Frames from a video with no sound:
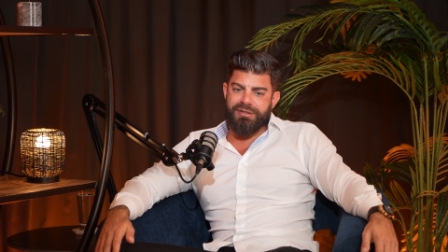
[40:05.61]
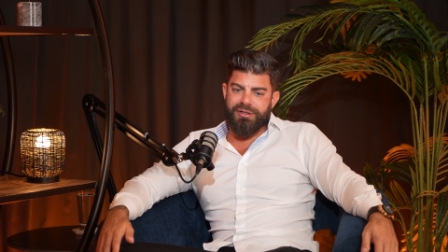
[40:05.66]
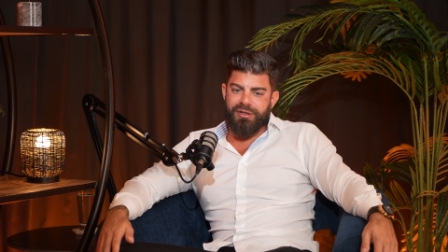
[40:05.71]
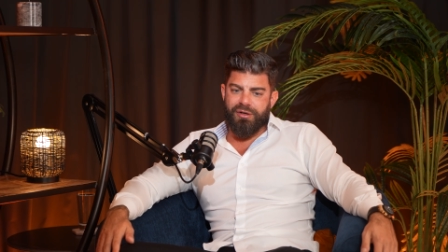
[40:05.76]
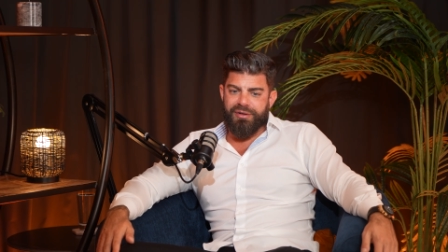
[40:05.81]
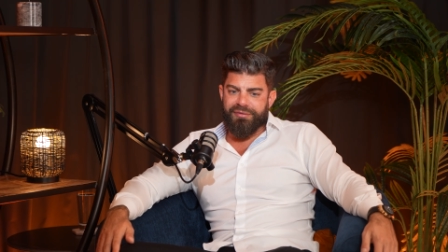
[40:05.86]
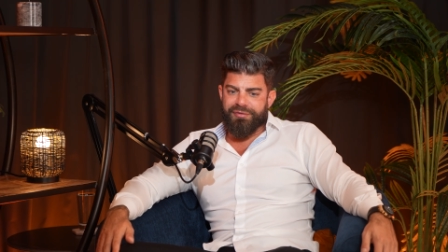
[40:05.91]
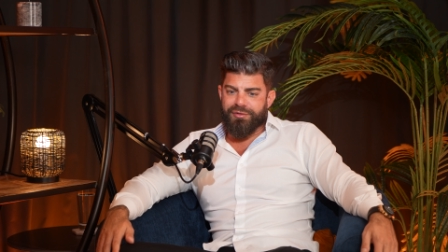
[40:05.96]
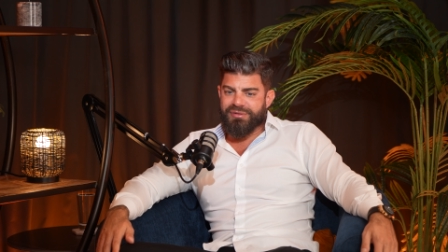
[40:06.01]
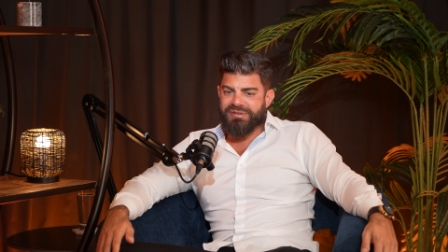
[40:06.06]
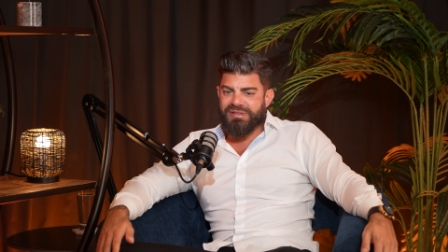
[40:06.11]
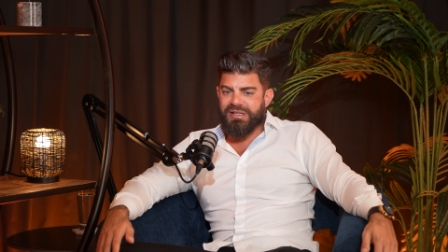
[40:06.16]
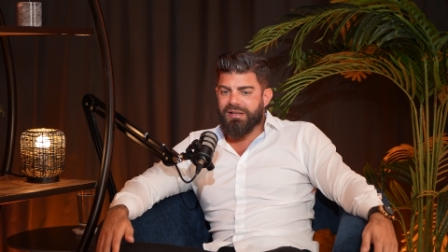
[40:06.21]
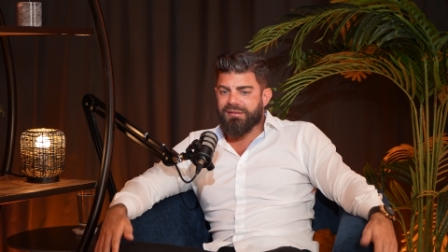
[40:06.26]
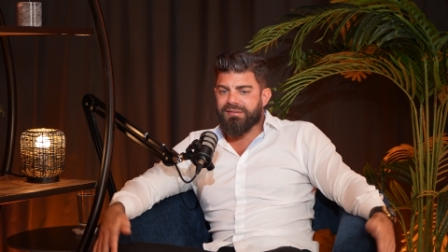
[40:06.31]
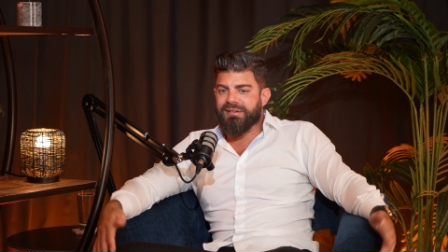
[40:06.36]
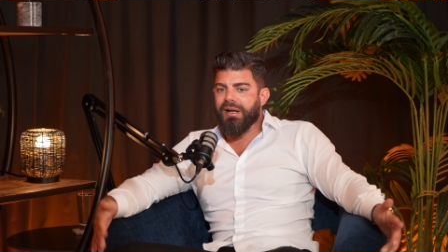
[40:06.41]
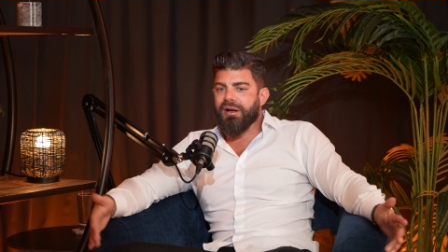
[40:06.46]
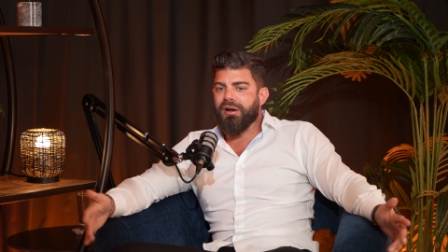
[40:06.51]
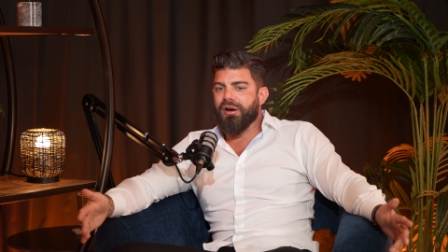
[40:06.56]
if you sell
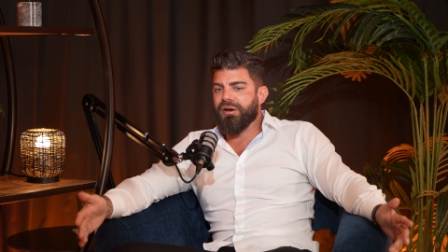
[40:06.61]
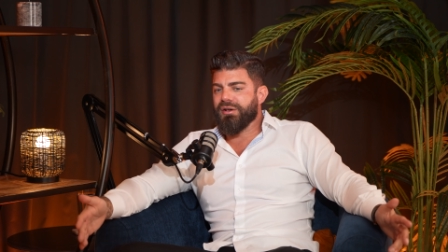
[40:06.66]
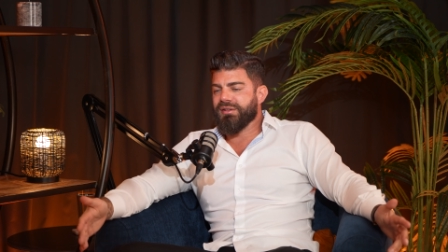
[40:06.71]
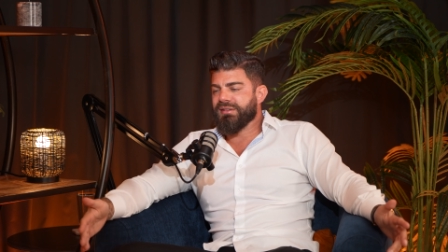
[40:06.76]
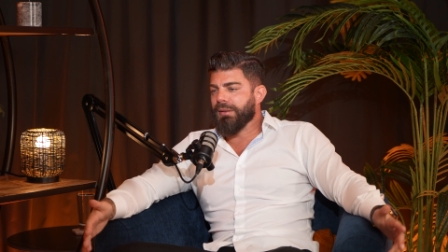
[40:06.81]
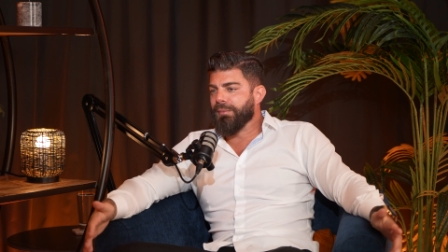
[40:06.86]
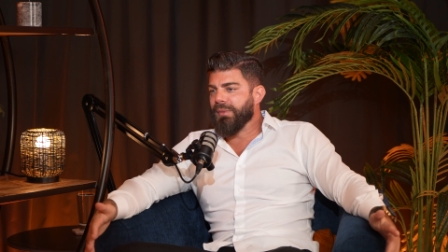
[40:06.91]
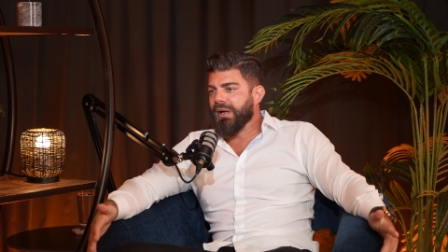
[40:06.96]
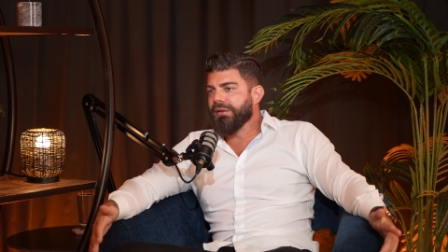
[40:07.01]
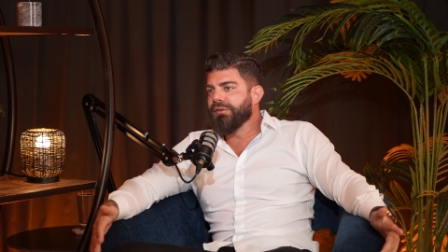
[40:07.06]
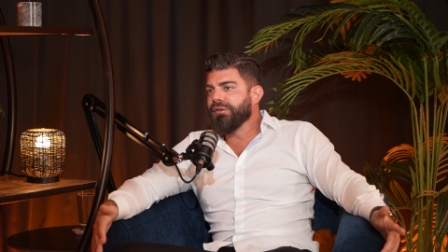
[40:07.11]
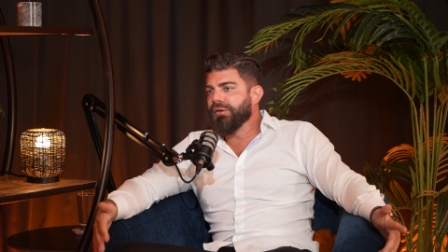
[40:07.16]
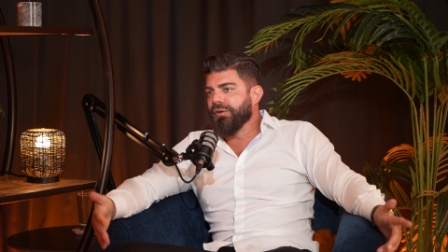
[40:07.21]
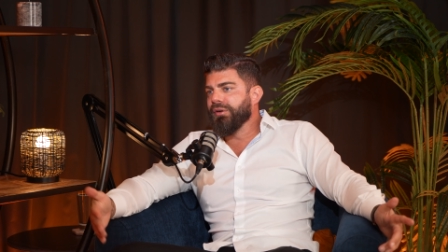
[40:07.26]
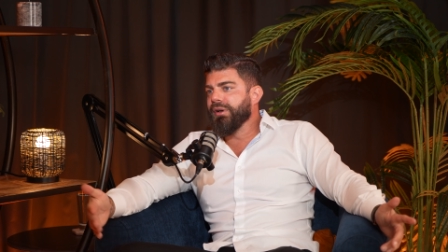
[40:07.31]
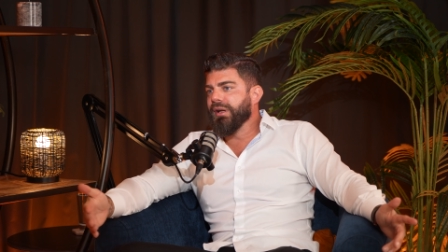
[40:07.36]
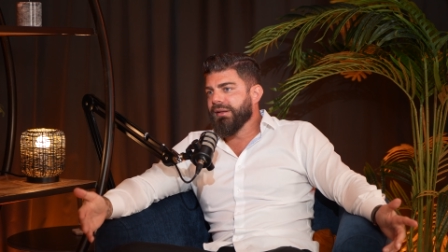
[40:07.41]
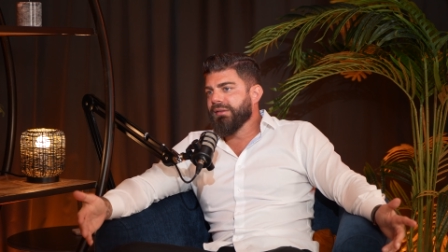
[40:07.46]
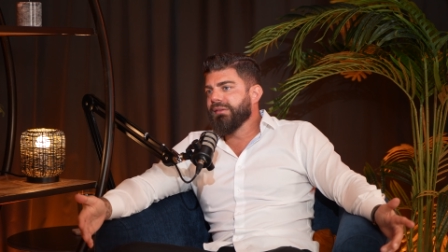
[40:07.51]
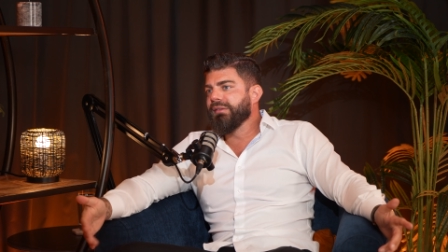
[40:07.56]
10 cars a month, you're
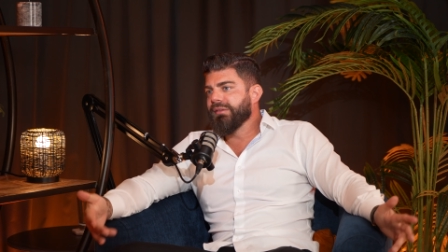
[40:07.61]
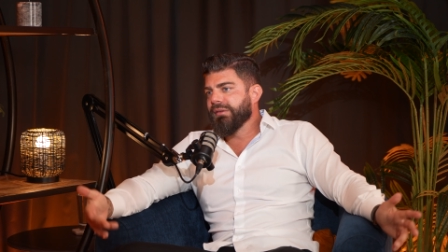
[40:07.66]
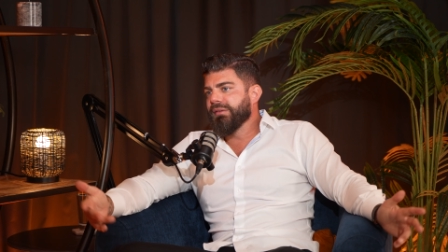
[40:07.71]
not